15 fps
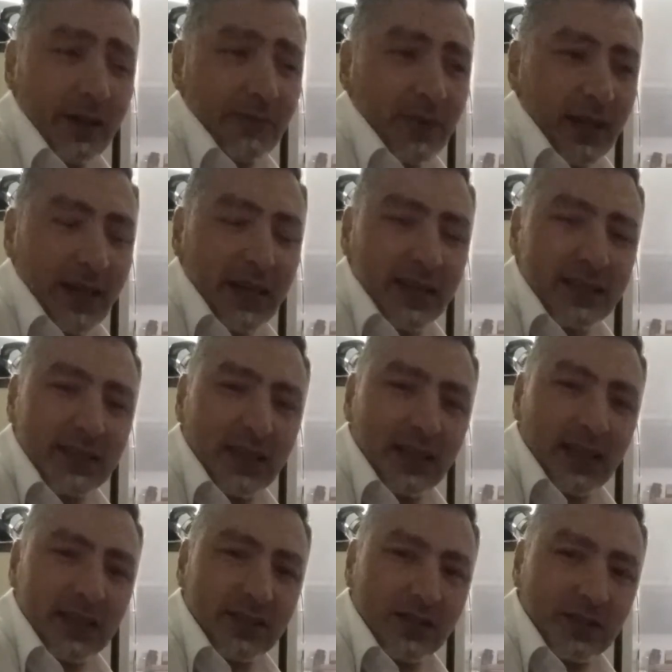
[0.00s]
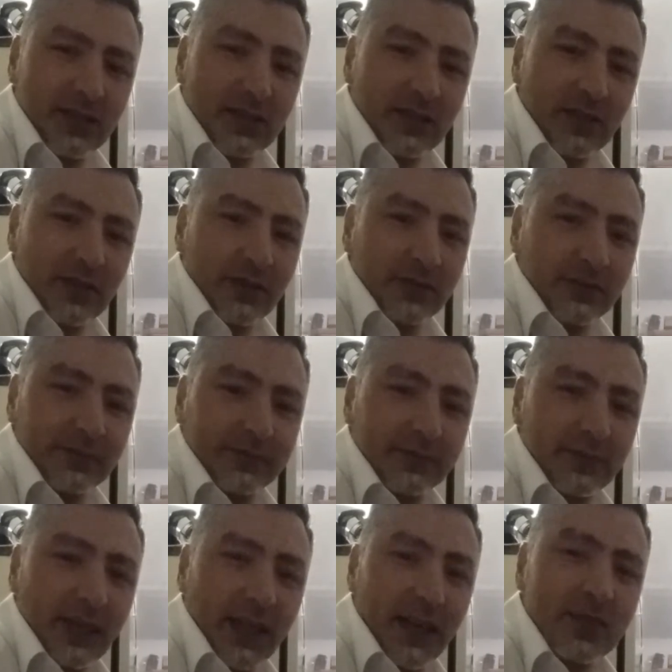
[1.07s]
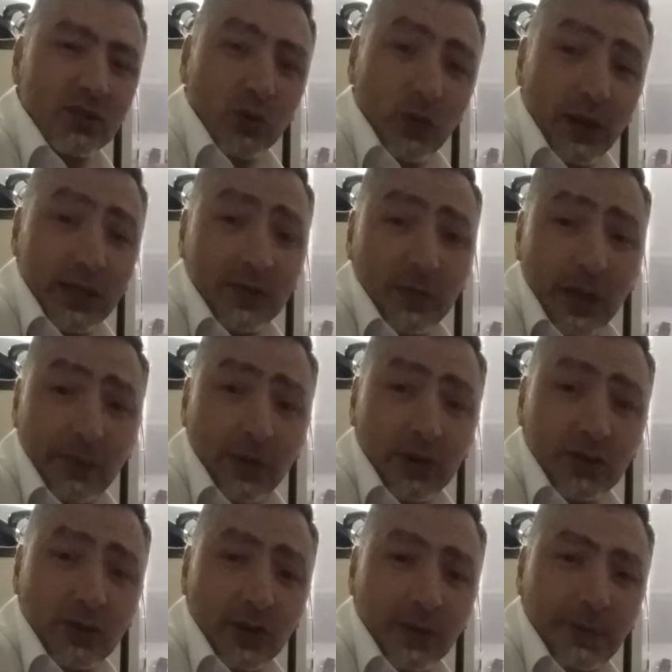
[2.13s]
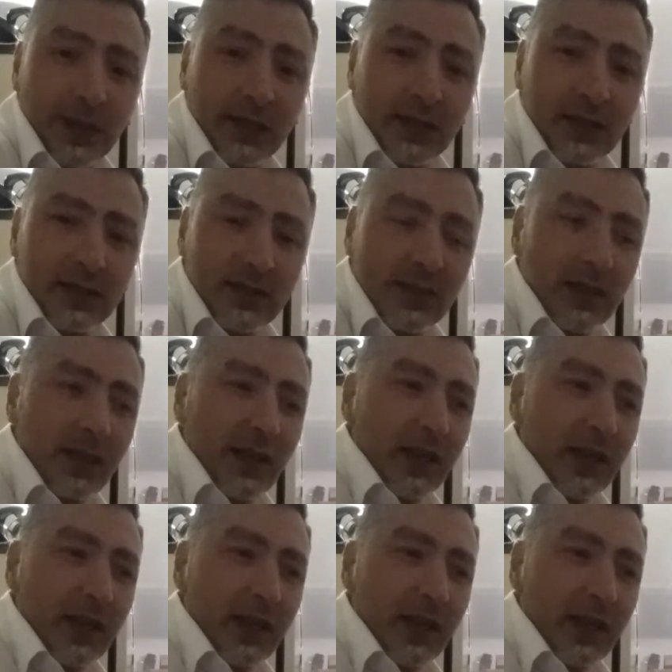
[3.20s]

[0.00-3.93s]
Like I said, that's, you know, as always, my personal opinion.